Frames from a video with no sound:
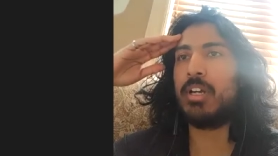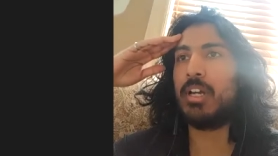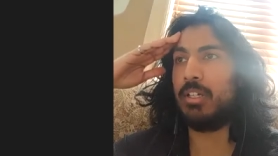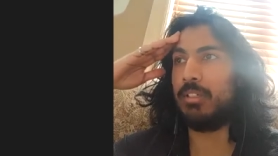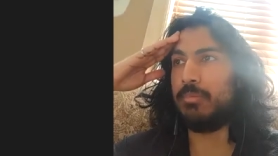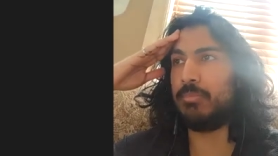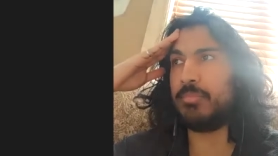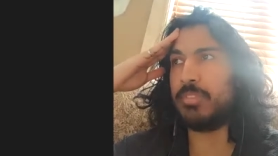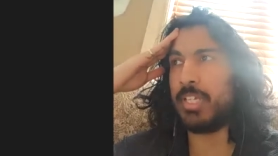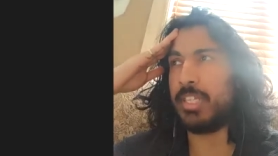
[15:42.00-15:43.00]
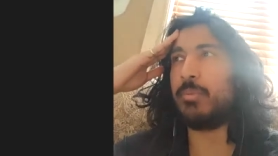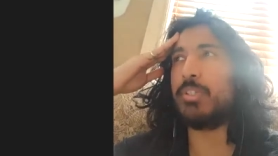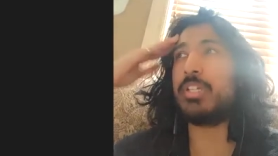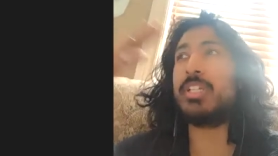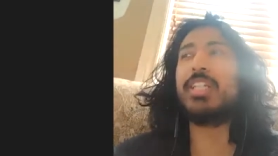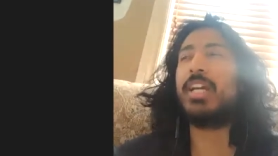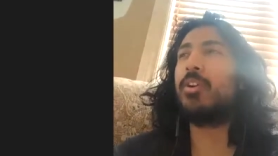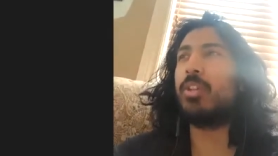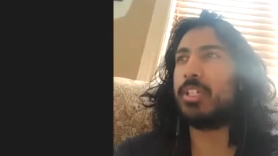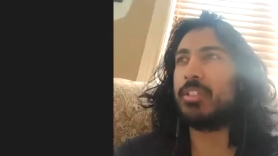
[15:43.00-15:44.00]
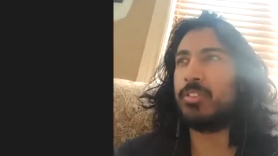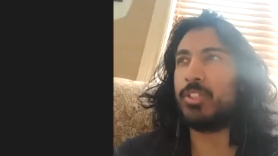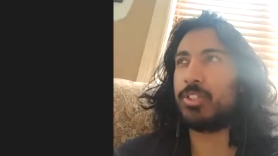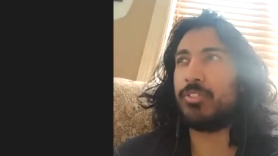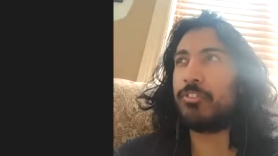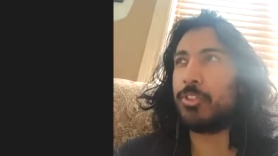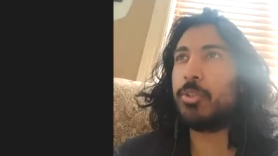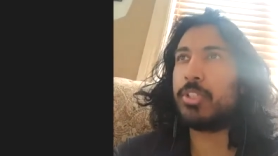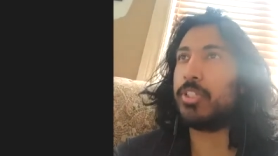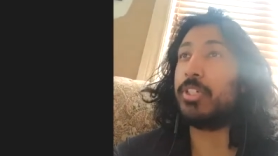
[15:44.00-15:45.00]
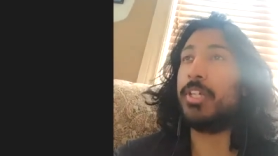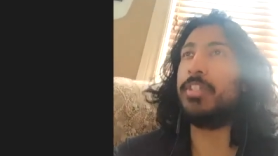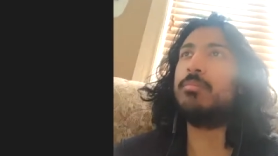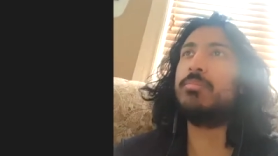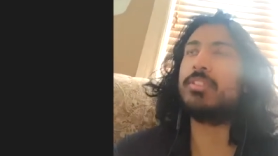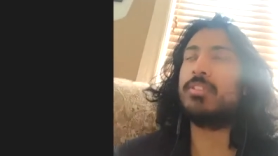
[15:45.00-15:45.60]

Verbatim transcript: um, and then we because I know like there's a few clear items,